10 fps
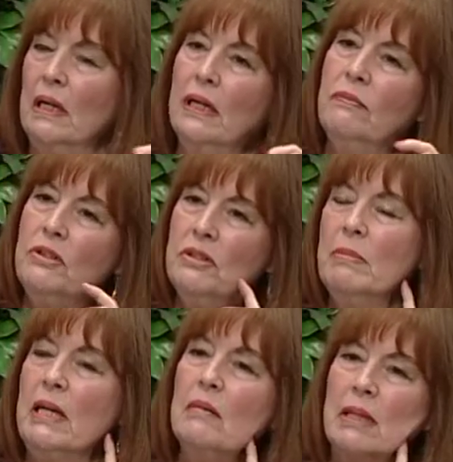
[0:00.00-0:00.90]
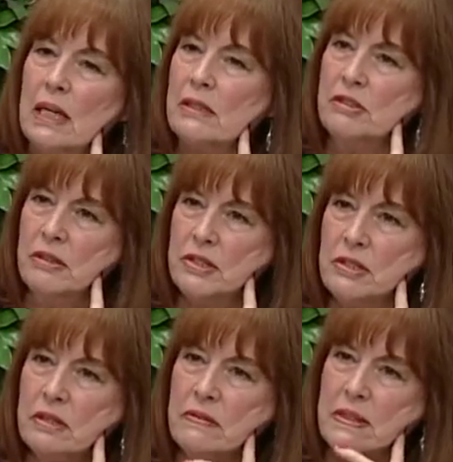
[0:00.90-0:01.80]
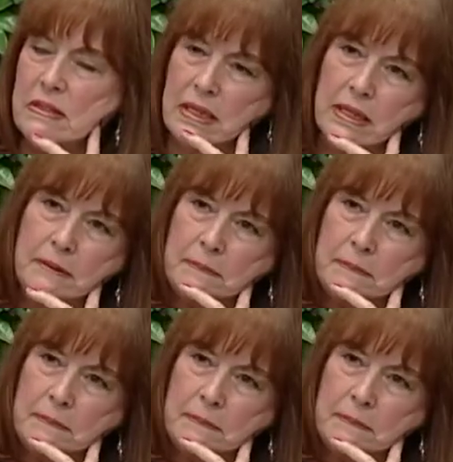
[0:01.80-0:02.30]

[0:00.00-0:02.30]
if you do become elected treasurer of the state.